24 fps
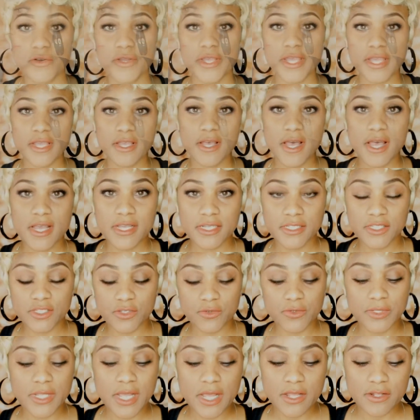Okay guys,
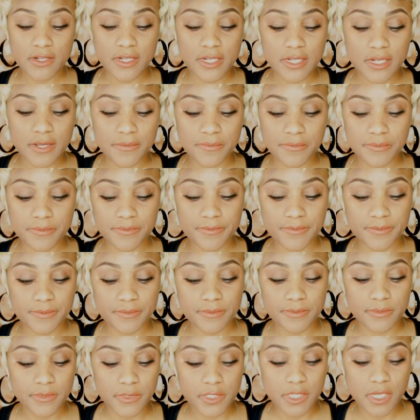so now that I'm
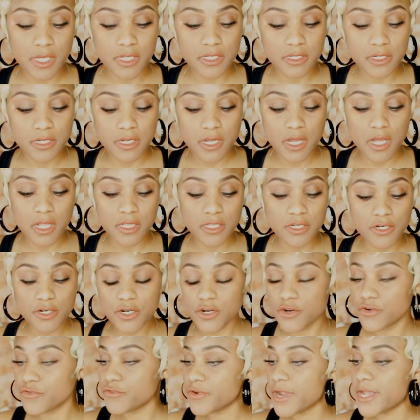done color
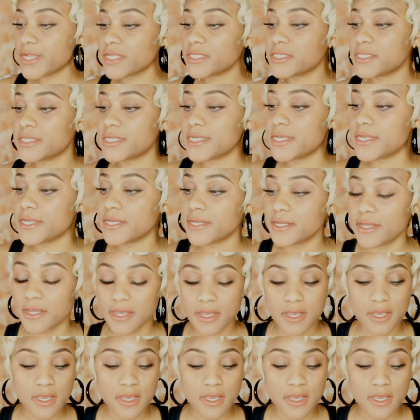correcting,